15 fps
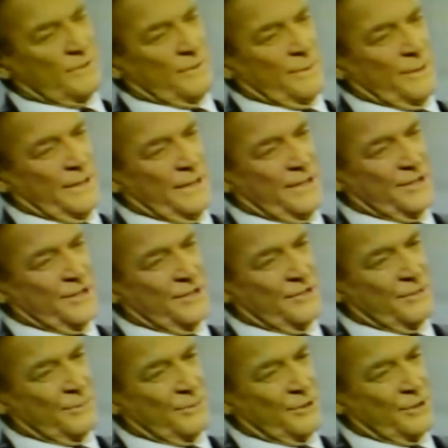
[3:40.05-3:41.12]
from an
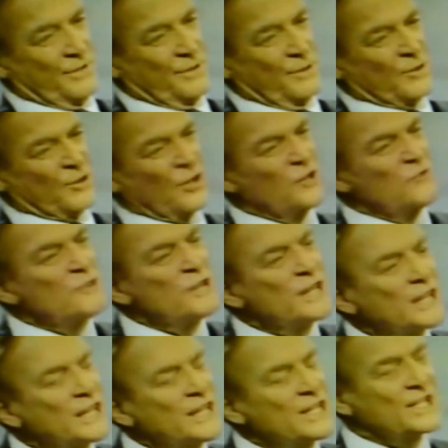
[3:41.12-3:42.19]
engineering point of view, it's
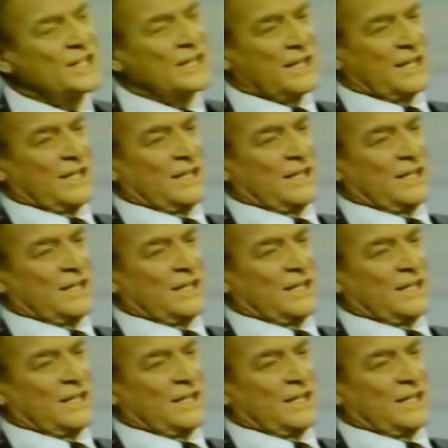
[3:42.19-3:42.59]
unrealistic,